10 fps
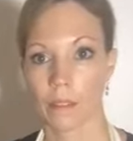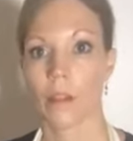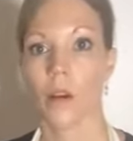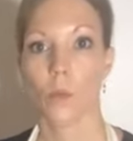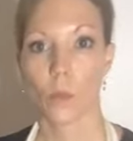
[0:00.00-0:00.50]

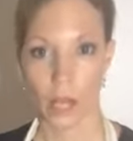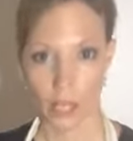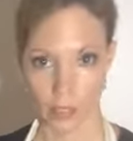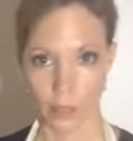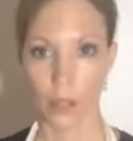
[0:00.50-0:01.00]
Right.
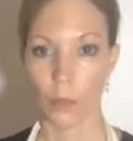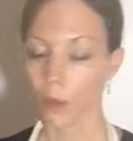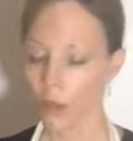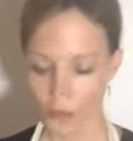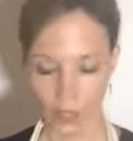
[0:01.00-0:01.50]
Good.
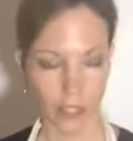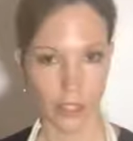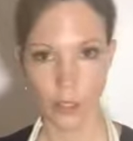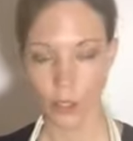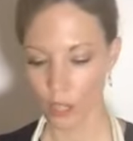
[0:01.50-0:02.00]
Perfect. See,
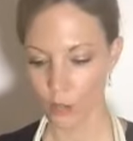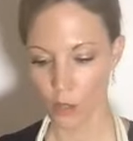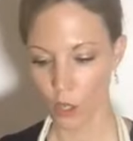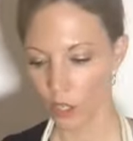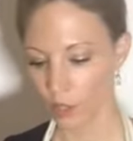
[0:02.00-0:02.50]
you guys are
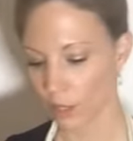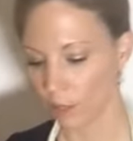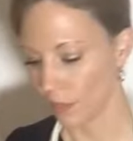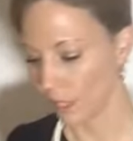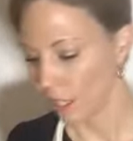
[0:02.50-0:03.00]
awesome.